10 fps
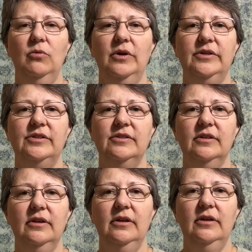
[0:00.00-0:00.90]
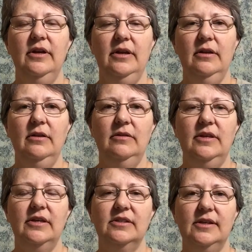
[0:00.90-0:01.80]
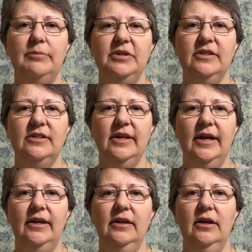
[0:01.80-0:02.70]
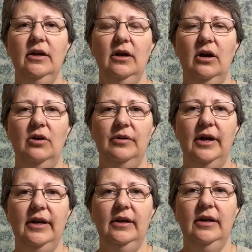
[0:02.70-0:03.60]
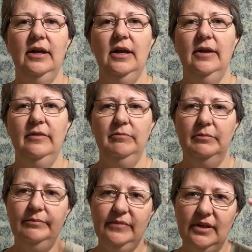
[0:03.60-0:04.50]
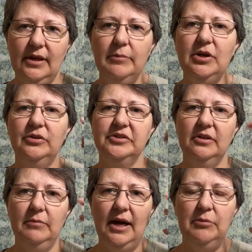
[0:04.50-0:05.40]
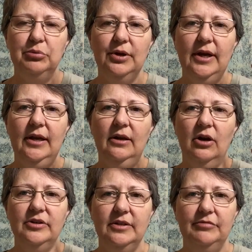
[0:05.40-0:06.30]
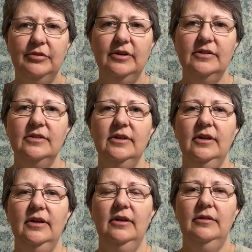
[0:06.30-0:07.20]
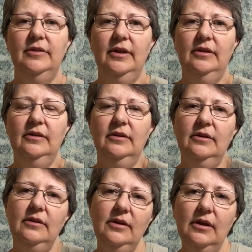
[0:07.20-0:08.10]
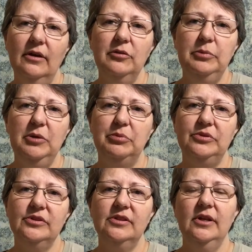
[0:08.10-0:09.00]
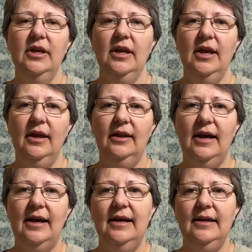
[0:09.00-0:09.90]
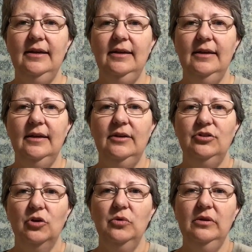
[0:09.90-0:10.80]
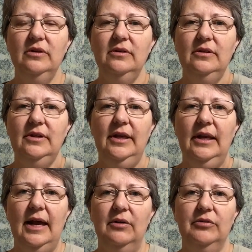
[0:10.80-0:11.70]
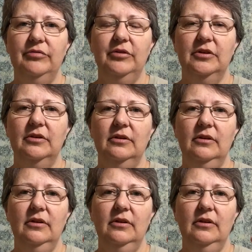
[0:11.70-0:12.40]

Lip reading: was the acceptance that, all right, the chemicals in my brain are different than in other people's. And I don't get out of the